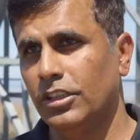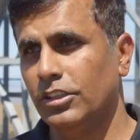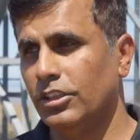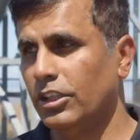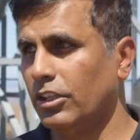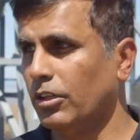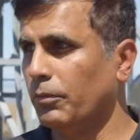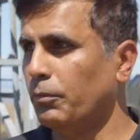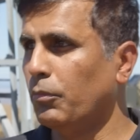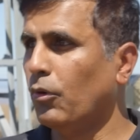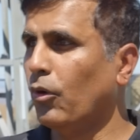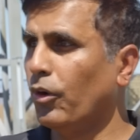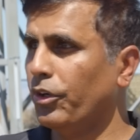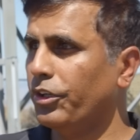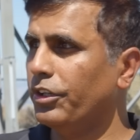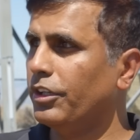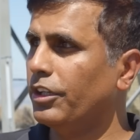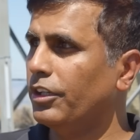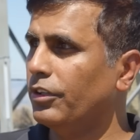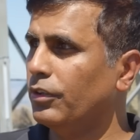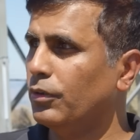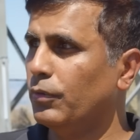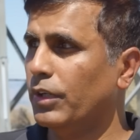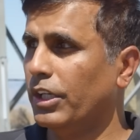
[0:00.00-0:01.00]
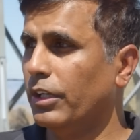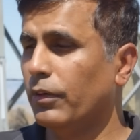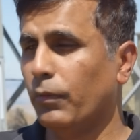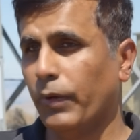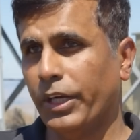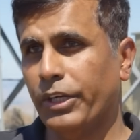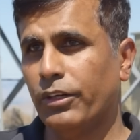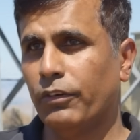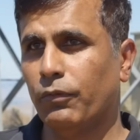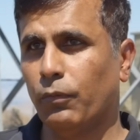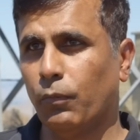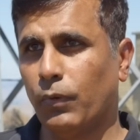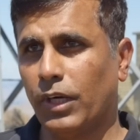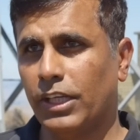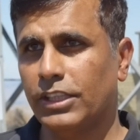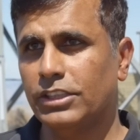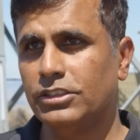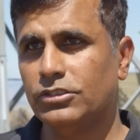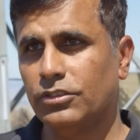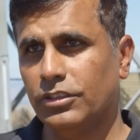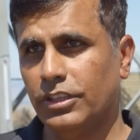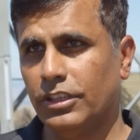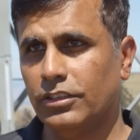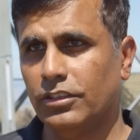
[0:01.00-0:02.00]
that are pointing to a grain of
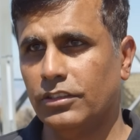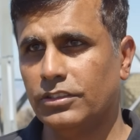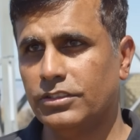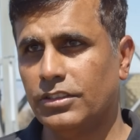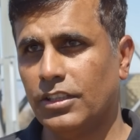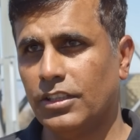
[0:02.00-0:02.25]
rice on the other